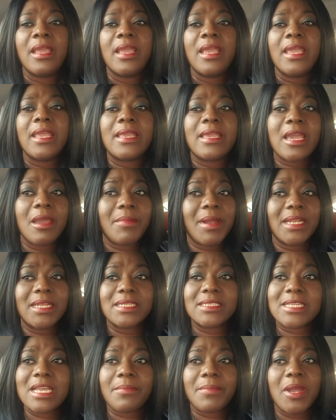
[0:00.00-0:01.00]
It came at the
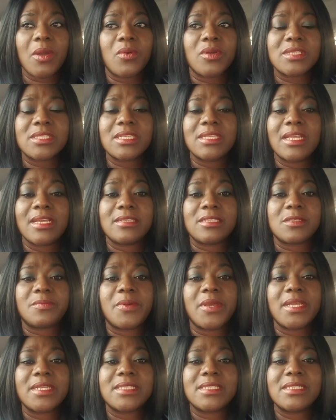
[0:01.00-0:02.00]
time I wasn't
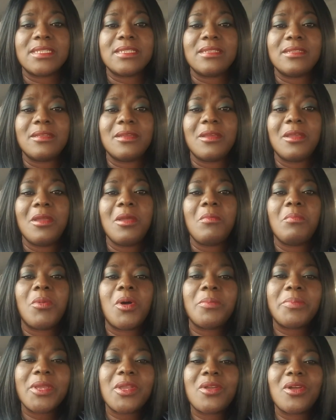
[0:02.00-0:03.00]
expecting. But
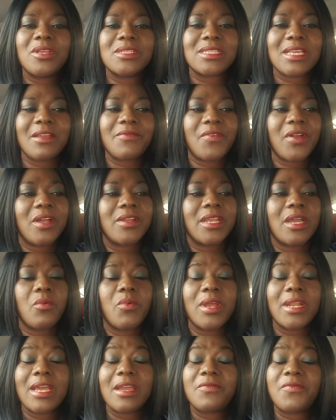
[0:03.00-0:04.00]
because I found out,
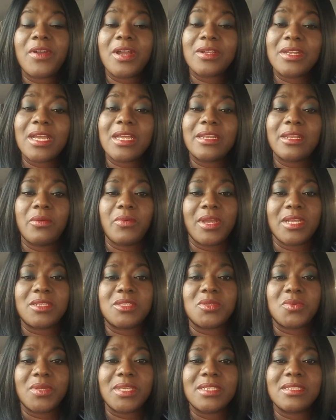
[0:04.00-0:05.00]
when I found out they were
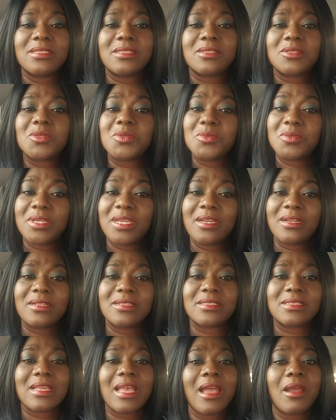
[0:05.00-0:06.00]
twins, two
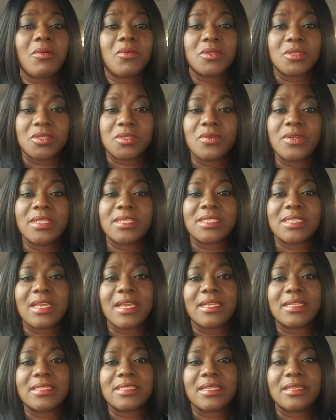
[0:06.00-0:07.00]
girls, I was so
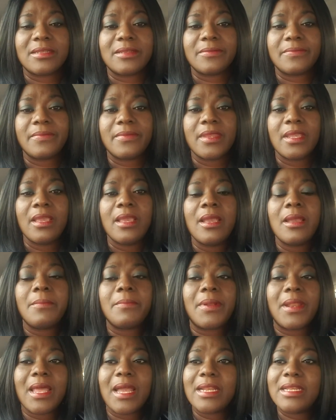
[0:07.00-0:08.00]
excited.
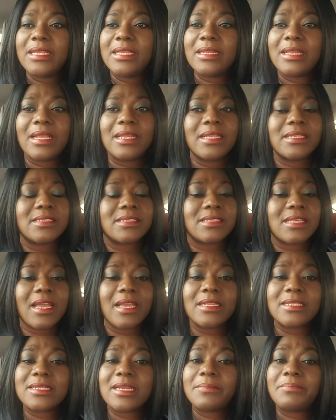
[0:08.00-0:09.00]
Planning and
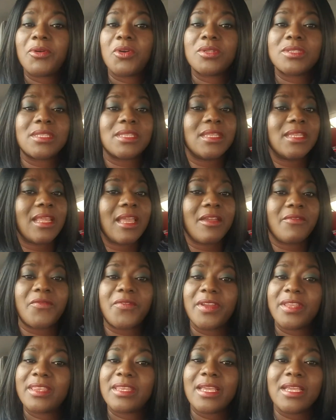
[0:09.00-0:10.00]
excited, but
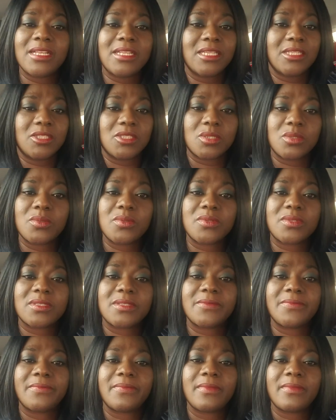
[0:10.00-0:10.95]
everything in twos.